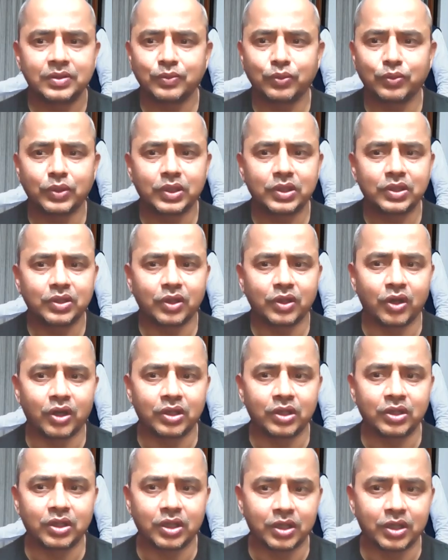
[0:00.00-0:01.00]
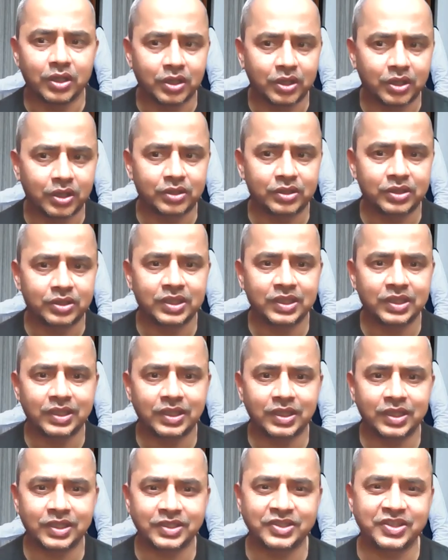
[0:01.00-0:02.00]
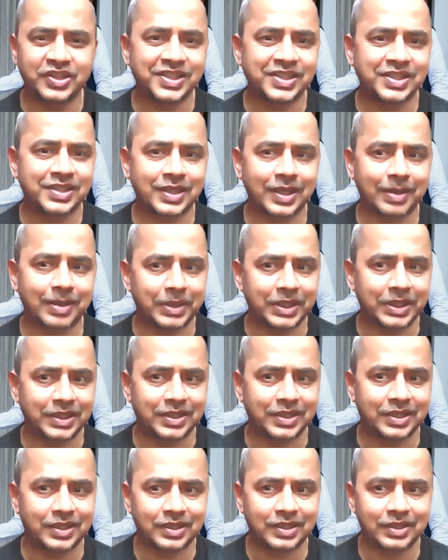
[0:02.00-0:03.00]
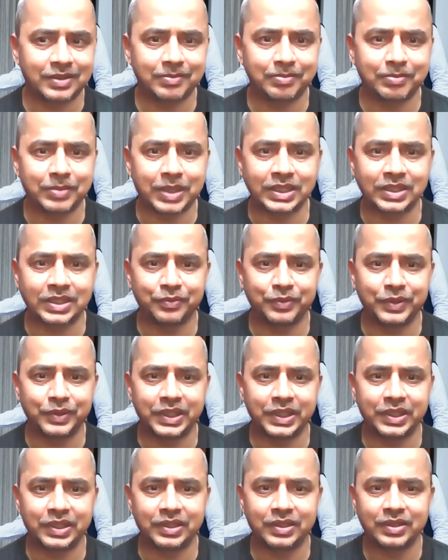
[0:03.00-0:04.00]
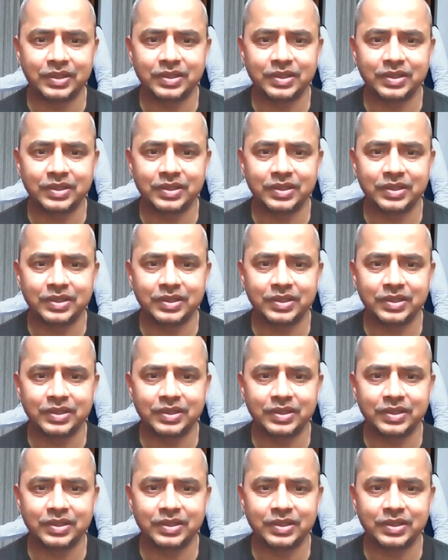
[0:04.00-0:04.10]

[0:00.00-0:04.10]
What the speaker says: What on earth is this summit, by the way?